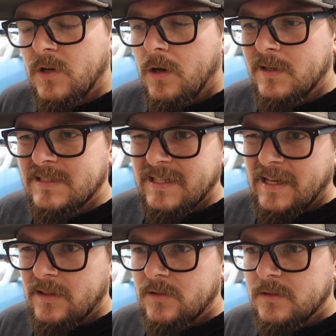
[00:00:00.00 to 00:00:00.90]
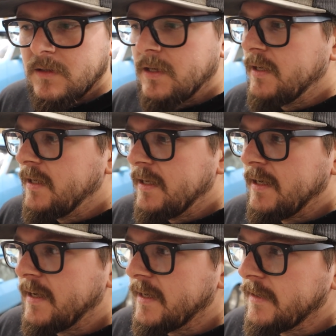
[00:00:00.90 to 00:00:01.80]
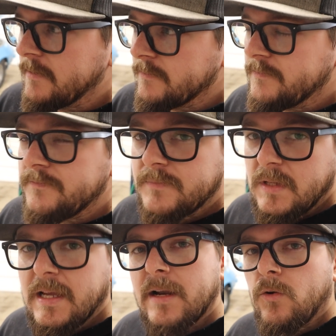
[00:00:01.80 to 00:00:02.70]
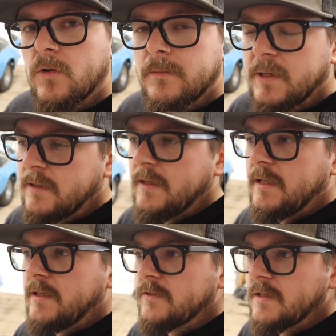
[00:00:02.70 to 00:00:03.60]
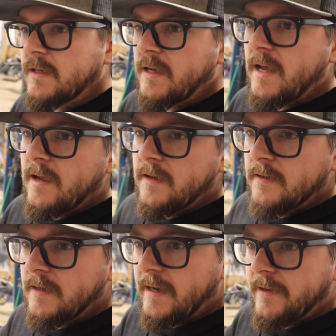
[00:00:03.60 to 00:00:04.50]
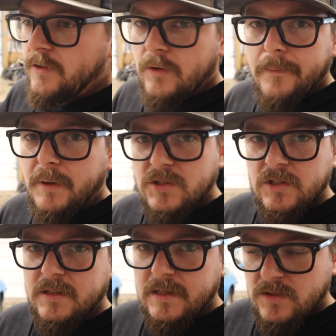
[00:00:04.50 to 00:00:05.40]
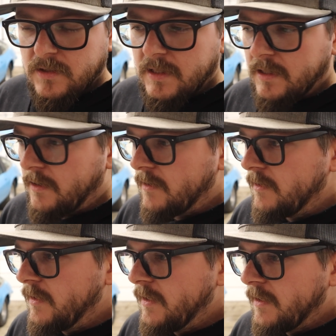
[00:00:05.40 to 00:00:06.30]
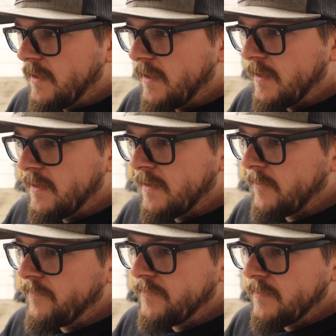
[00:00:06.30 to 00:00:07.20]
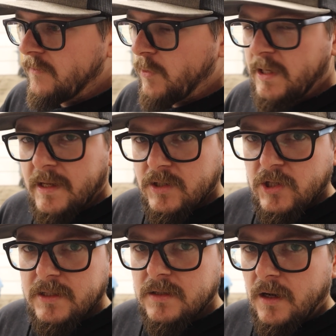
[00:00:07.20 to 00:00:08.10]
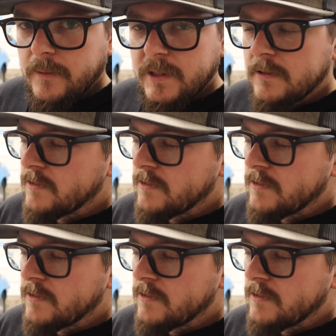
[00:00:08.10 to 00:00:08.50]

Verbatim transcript: car together. Um, he got a hold of me and he was like, "Hey, I know a bunch of the history of that car. Uh, when you get a chance, call me."